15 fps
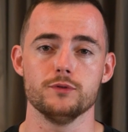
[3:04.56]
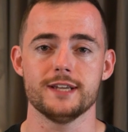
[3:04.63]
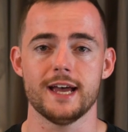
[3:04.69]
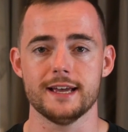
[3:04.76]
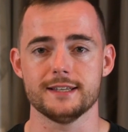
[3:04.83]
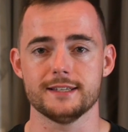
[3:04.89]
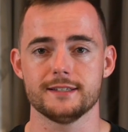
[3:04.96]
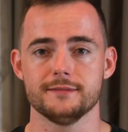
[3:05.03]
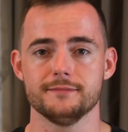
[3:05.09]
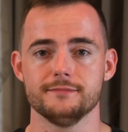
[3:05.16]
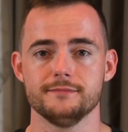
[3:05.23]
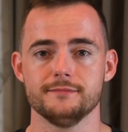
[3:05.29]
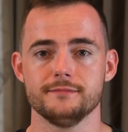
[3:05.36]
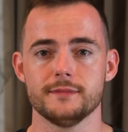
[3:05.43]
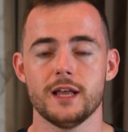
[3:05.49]
pull test.
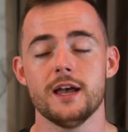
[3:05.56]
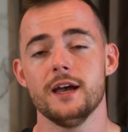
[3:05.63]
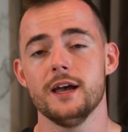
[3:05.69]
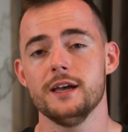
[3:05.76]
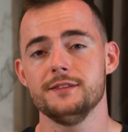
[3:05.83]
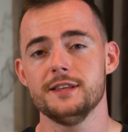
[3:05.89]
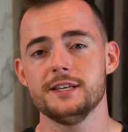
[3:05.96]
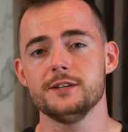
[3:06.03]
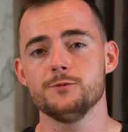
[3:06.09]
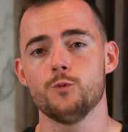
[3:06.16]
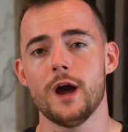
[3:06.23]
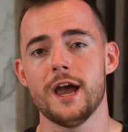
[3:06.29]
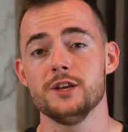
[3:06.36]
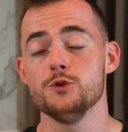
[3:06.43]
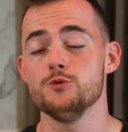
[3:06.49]
This
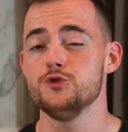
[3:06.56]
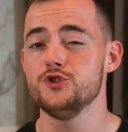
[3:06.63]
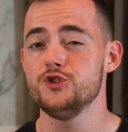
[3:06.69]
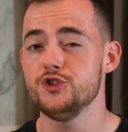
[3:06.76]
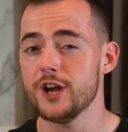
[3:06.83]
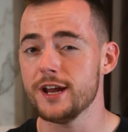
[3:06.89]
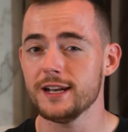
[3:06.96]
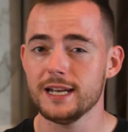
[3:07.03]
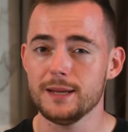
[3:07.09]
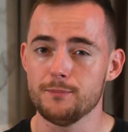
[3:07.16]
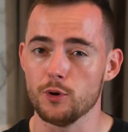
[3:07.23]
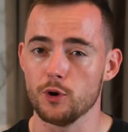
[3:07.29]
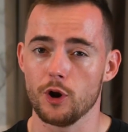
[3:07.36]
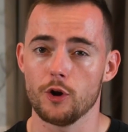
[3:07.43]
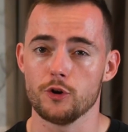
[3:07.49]
is where you gently
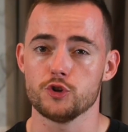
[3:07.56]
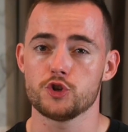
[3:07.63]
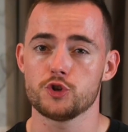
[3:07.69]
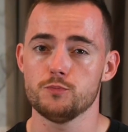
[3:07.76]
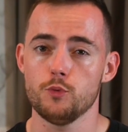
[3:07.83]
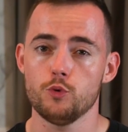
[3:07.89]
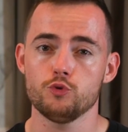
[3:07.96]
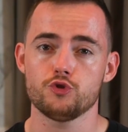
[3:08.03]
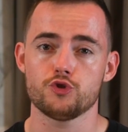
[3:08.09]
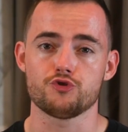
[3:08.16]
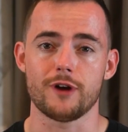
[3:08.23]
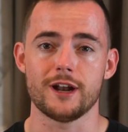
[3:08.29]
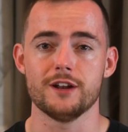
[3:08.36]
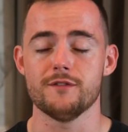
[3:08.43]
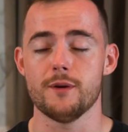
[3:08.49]
pull on a small
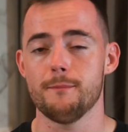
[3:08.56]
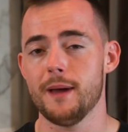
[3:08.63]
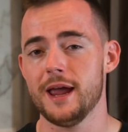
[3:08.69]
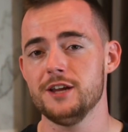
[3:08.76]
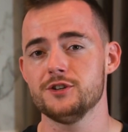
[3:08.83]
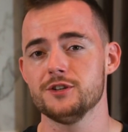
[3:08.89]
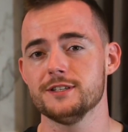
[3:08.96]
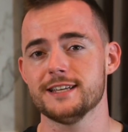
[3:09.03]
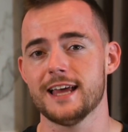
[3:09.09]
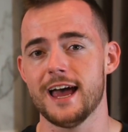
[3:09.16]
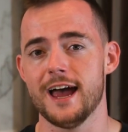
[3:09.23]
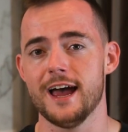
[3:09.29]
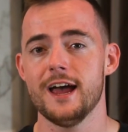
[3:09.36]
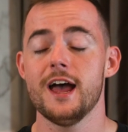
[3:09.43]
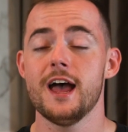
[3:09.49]
strand of a patient's
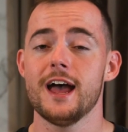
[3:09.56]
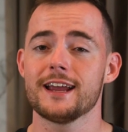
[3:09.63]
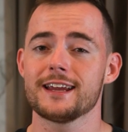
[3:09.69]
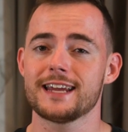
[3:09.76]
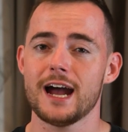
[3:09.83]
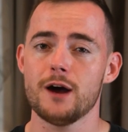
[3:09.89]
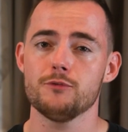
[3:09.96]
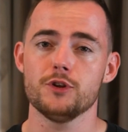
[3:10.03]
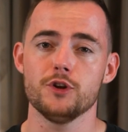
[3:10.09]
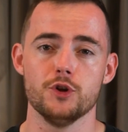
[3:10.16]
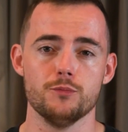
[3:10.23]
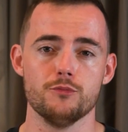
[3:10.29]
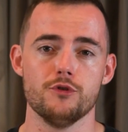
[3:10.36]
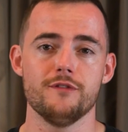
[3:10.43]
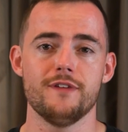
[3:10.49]
hair and count the
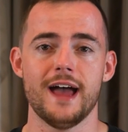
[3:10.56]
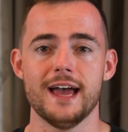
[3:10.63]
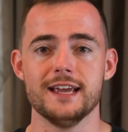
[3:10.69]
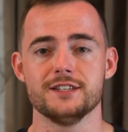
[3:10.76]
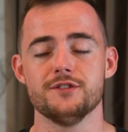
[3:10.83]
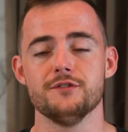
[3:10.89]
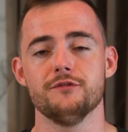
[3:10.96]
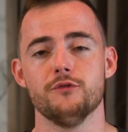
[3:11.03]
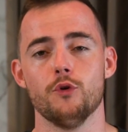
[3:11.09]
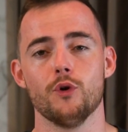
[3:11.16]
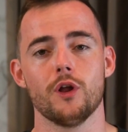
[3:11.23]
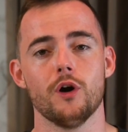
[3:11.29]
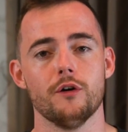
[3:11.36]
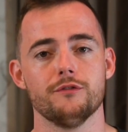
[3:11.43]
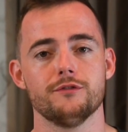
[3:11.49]
number of hairs that
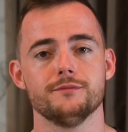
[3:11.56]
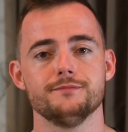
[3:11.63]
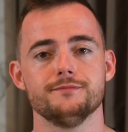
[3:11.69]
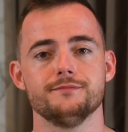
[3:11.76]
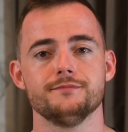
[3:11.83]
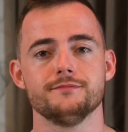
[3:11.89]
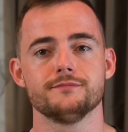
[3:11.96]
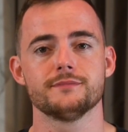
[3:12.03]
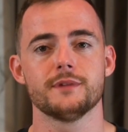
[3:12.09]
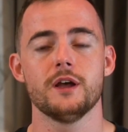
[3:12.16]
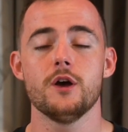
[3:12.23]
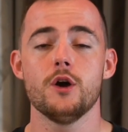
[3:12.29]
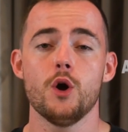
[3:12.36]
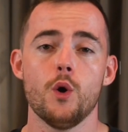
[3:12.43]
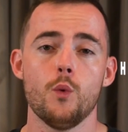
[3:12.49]
fall off.
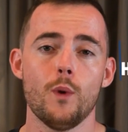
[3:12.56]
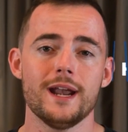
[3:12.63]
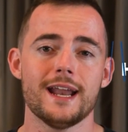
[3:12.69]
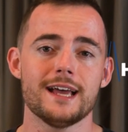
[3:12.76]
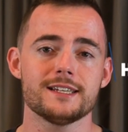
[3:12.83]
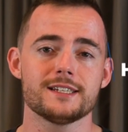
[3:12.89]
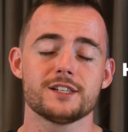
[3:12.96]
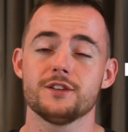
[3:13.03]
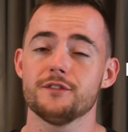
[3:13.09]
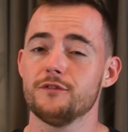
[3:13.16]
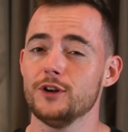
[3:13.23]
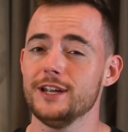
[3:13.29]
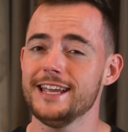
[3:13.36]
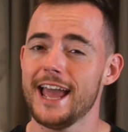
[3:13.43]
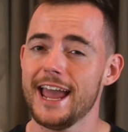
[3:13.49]
When asked,
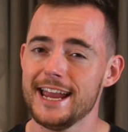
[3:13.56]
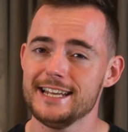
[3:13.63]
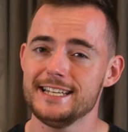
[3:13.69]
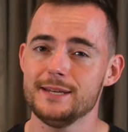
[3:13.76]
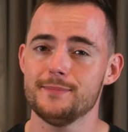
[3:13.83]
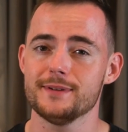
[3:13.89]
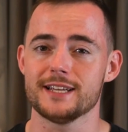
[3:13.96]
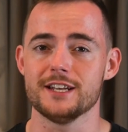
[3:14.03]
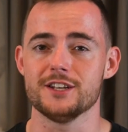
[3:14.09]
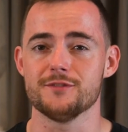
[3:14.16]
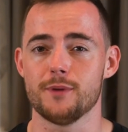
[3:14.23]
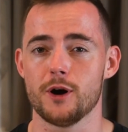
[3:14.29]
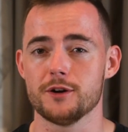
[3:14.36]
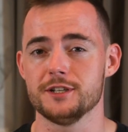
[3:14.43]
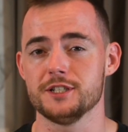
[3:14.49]
fully 80%
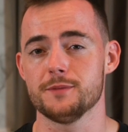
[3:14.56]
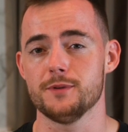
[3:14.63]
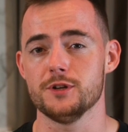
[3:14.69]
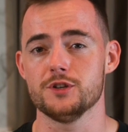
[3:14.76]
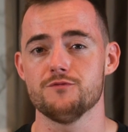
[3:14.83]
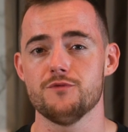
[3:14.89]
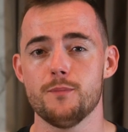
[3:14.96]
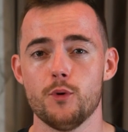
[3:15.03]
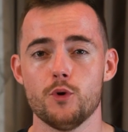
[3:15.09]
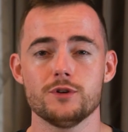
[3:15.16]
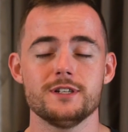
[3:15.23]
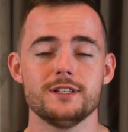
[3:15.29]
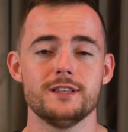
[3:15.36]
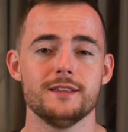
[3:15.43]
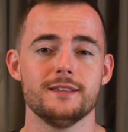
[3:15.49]
of participants
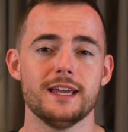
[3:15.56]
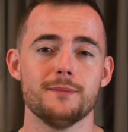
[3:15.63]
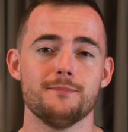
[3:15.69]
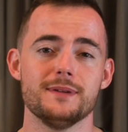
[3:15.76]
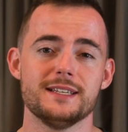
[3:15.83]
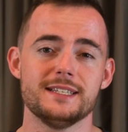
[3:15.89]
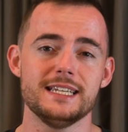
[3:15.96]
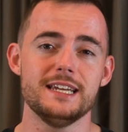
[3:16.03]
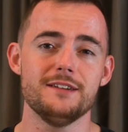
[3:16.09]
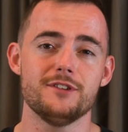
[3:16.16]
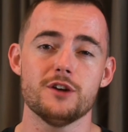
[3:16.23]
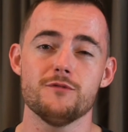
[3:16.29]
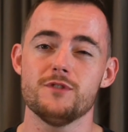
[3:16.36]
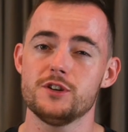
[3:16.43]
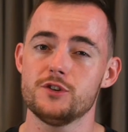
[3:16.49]
reported that they had
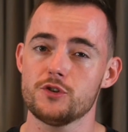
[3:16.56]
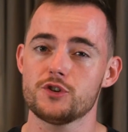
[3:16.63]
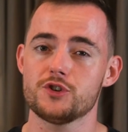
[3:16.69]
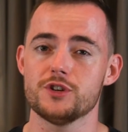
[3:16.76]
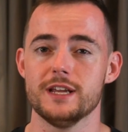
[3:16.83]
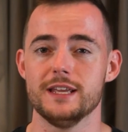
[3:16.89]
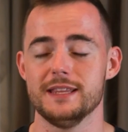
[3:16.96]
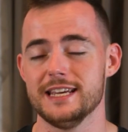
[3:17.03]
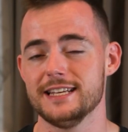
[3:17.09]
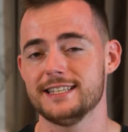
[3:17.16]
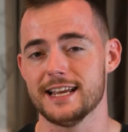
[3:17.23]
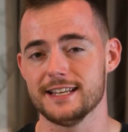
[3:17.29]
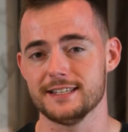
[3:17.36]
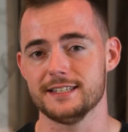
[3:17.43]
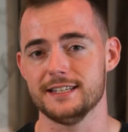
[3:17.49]
perceived a reduction in the
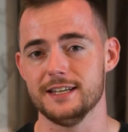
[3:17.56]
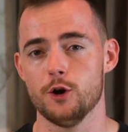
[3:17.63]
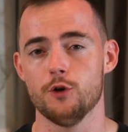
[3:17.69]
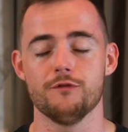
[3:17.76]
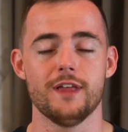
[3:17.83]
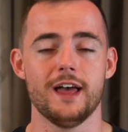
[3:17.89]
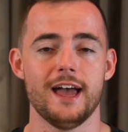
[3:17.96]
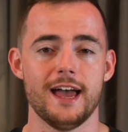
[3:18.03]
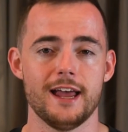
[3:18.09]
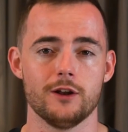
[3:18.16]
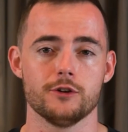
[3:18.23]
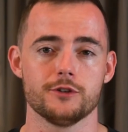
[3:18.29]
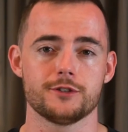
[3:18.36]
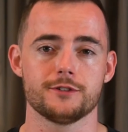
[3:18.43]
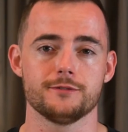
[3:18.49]
intensity of their hair
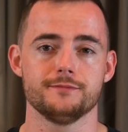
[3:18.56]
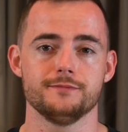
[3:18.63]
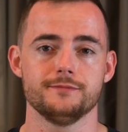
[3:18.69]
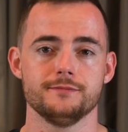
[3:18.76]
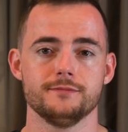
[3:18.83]
loss.